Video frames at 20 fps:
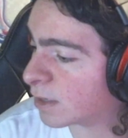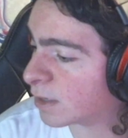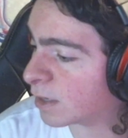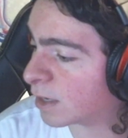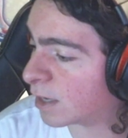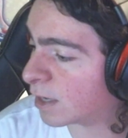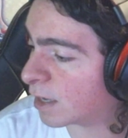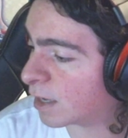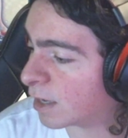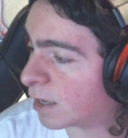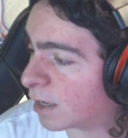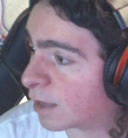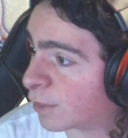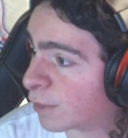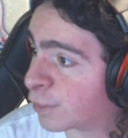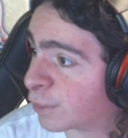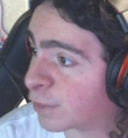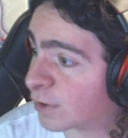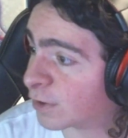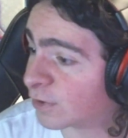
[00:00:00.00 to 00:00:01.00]

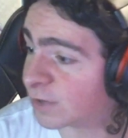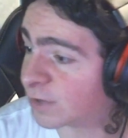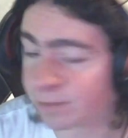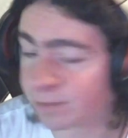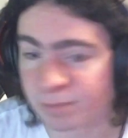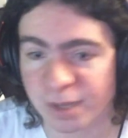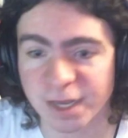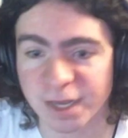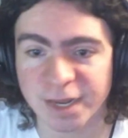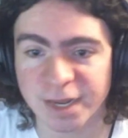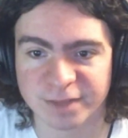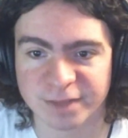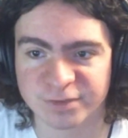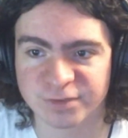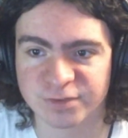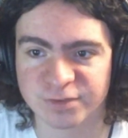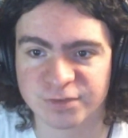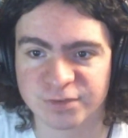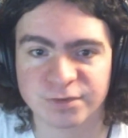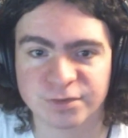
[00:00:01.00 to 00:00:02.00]
30
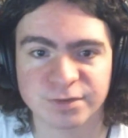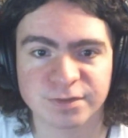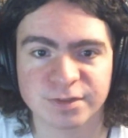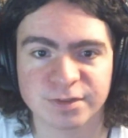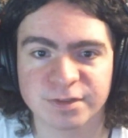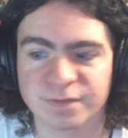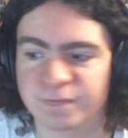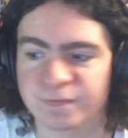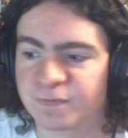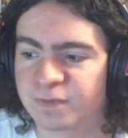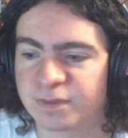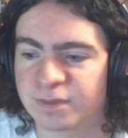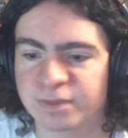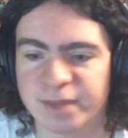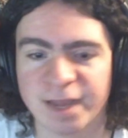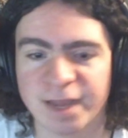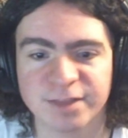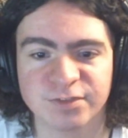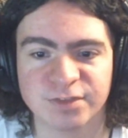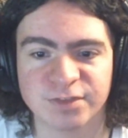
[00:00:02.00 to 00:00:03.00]
minutes?
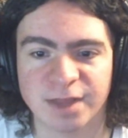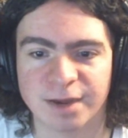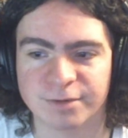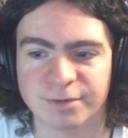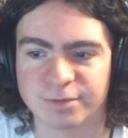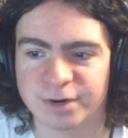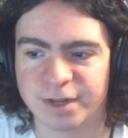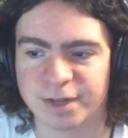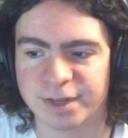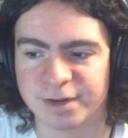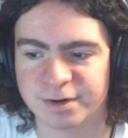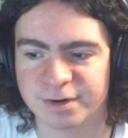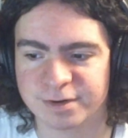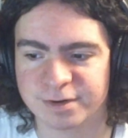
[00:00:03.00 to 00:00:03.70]
That's not right.